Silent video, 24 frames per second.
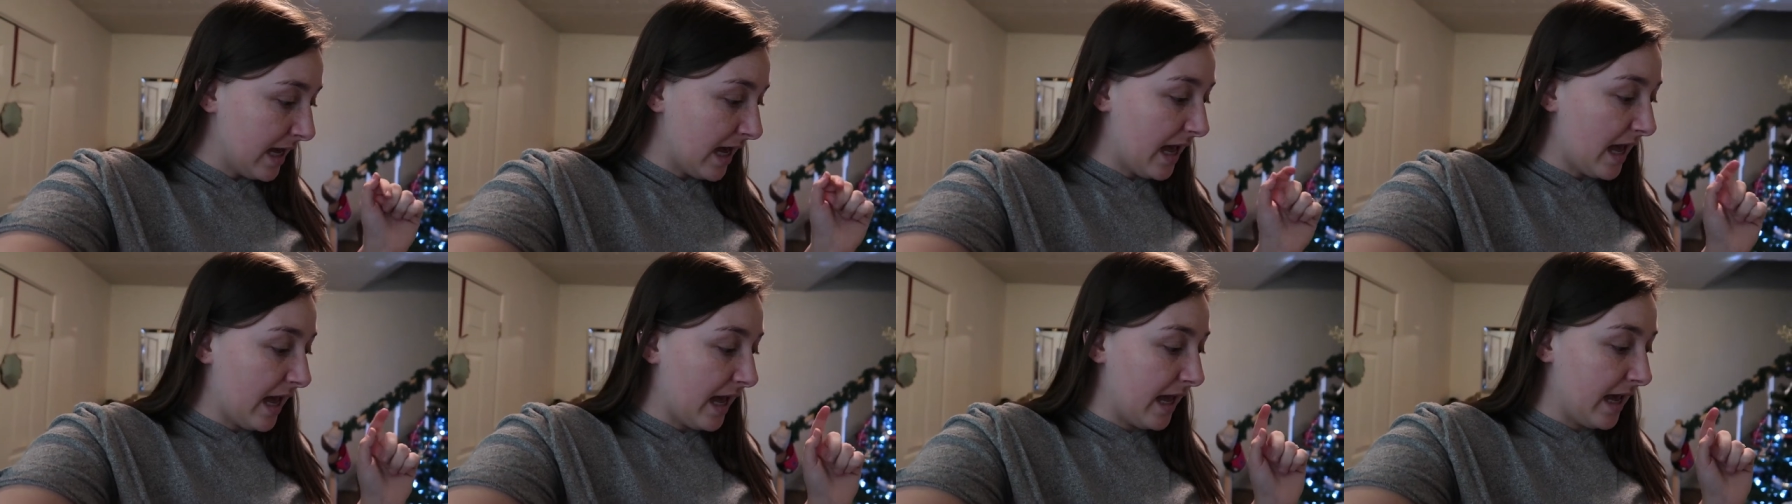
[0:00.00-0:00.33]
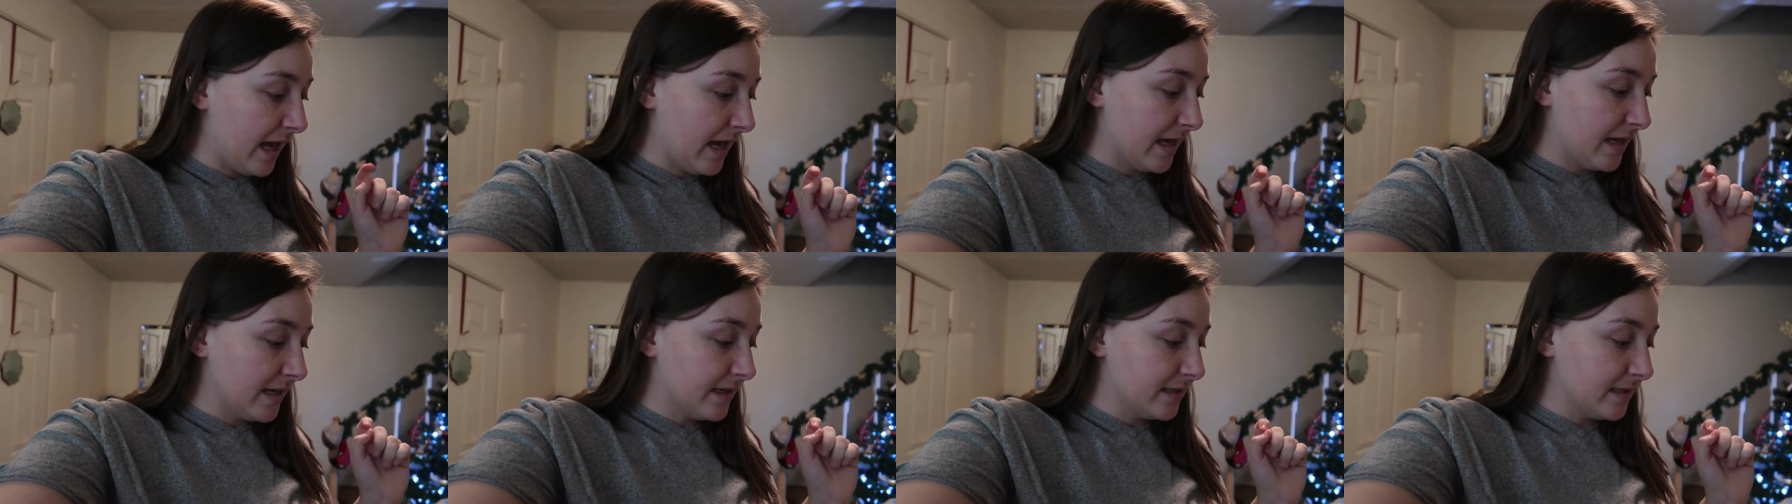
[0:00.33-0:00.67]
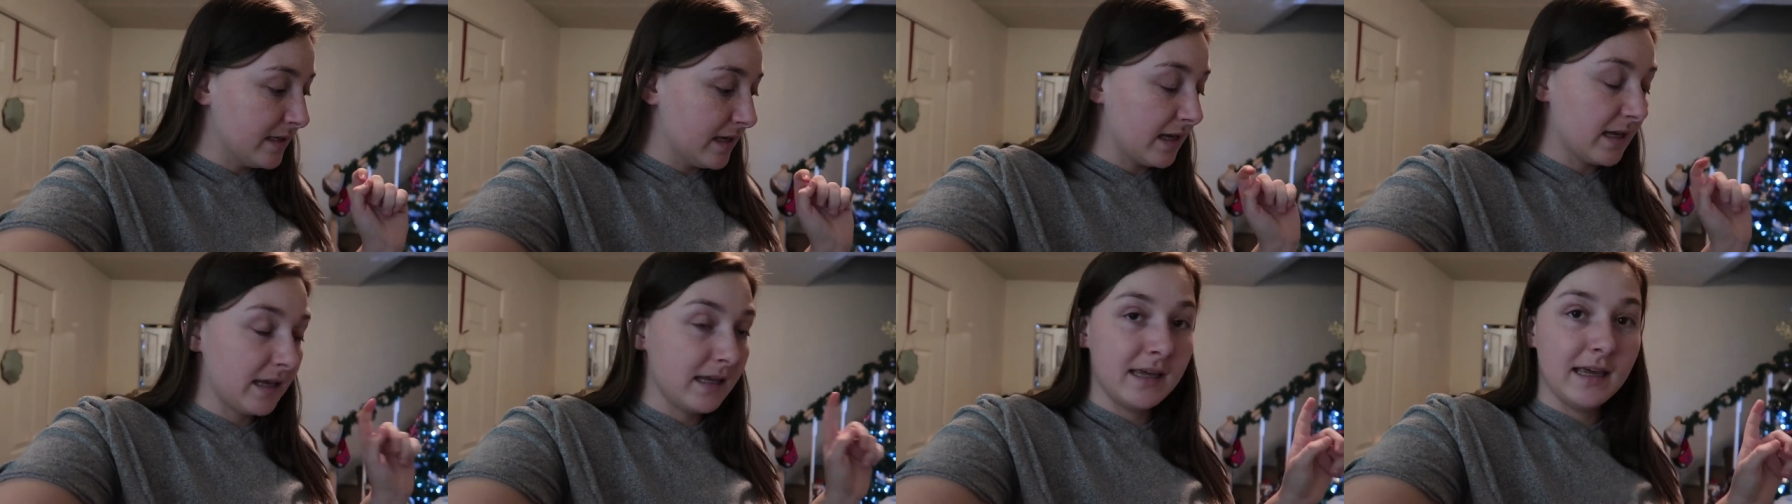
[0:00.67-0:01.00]

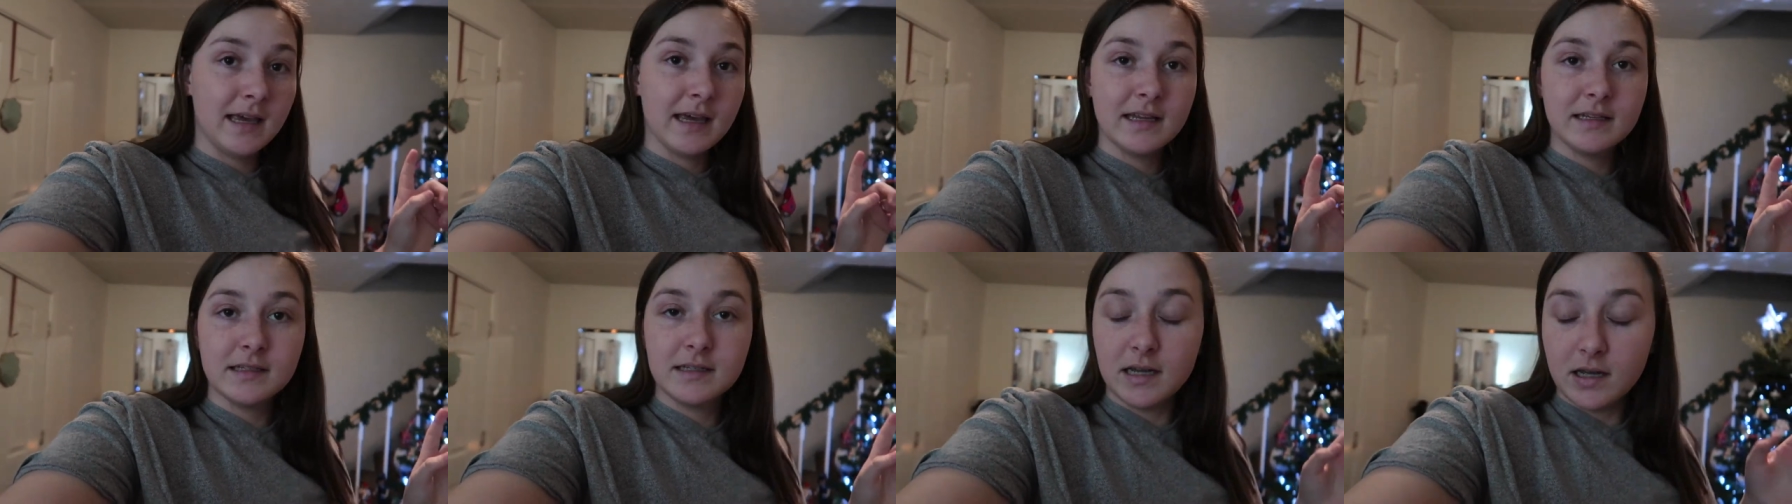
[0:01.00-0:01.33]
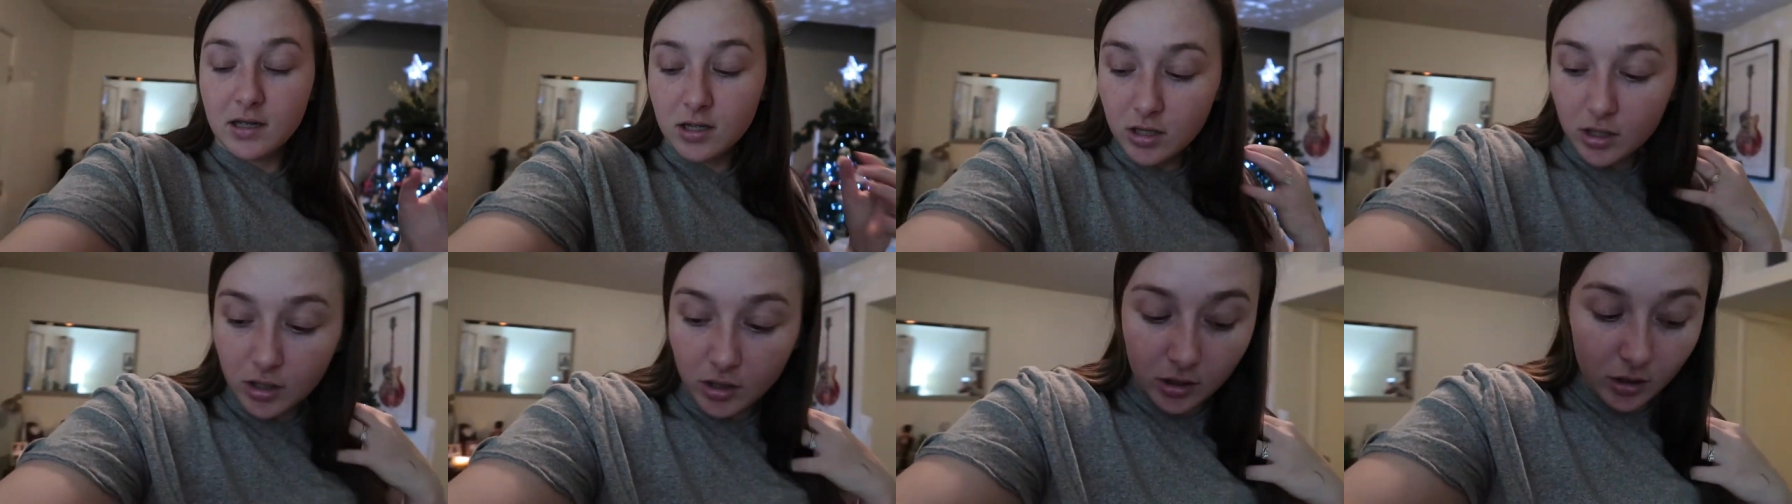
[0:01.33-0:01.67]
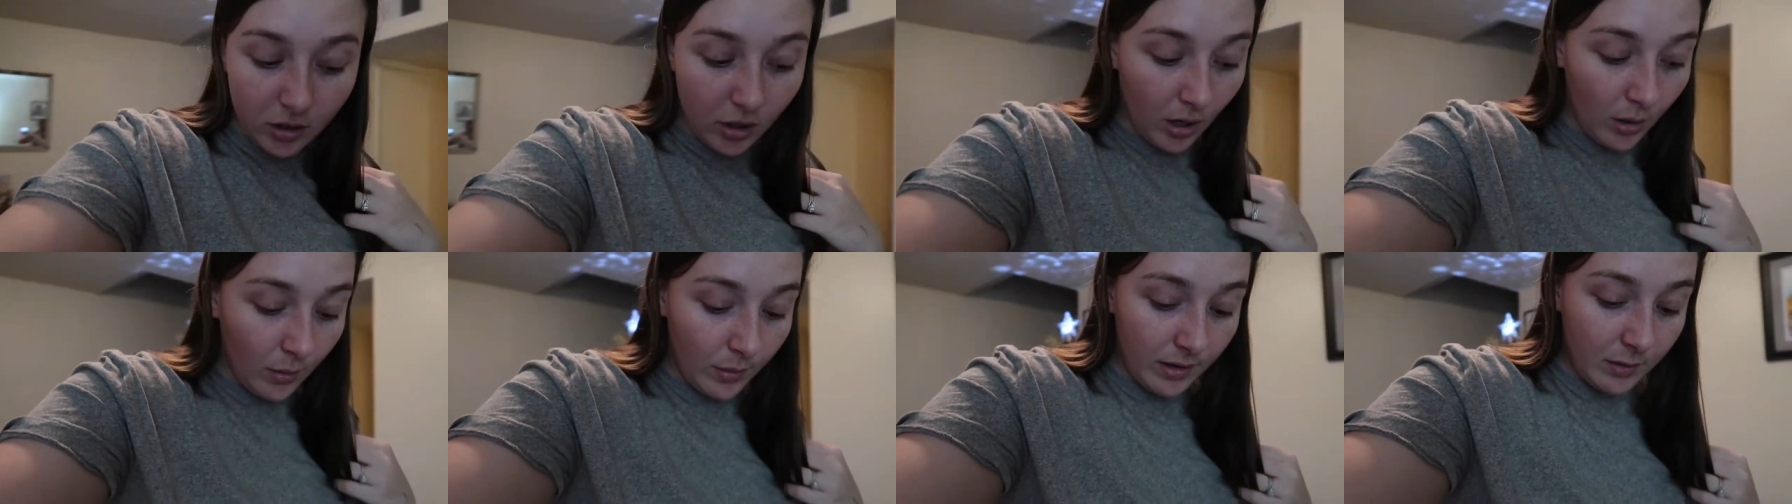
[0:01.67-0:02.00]
and get
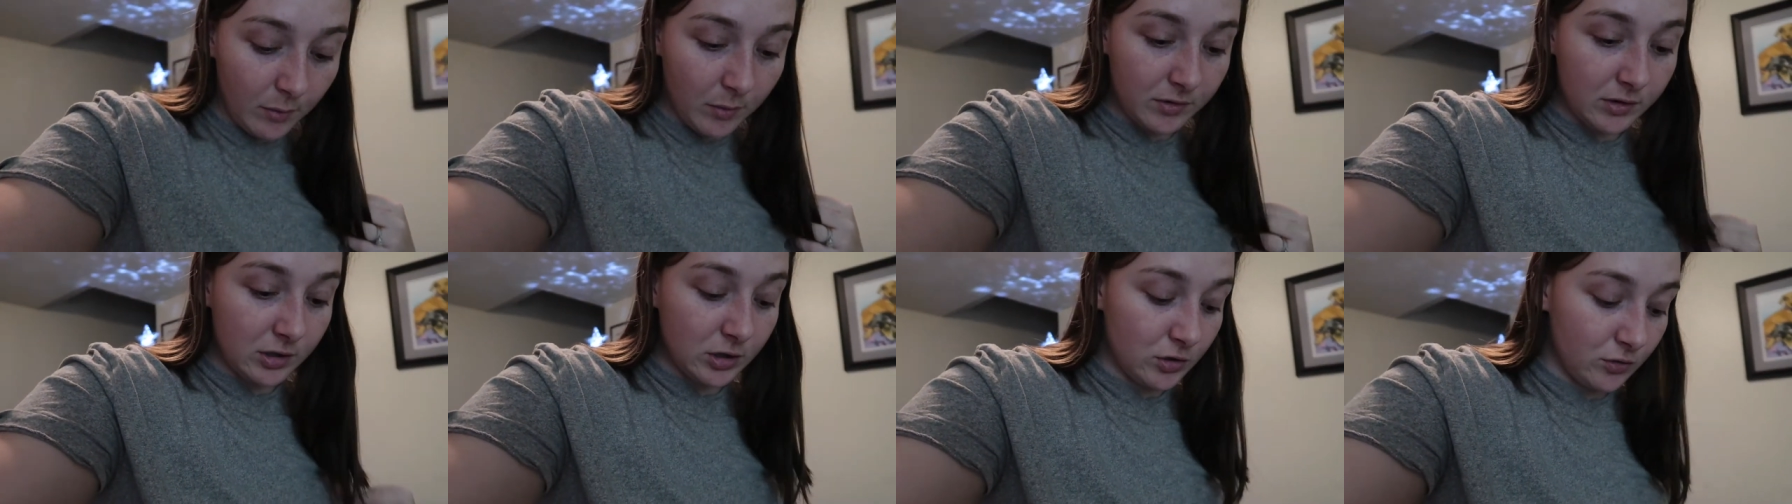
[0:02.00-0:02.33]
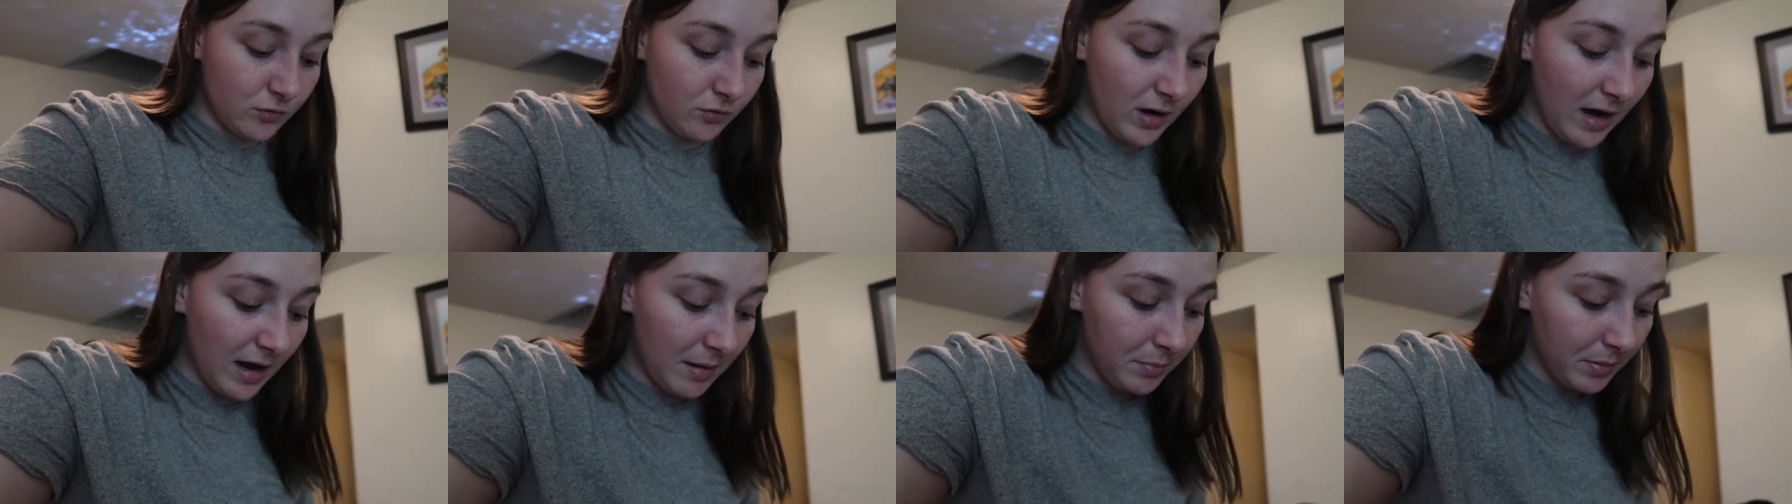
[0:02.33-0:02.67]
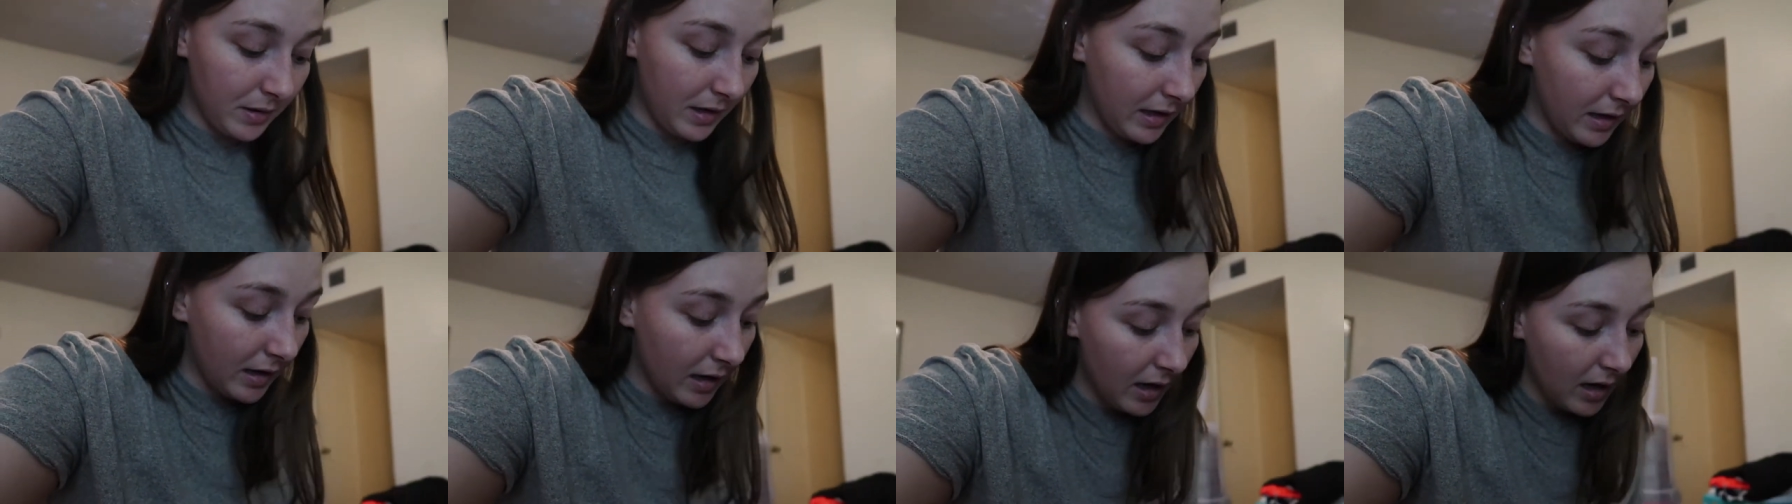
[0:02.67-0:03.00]
going with this wrapping.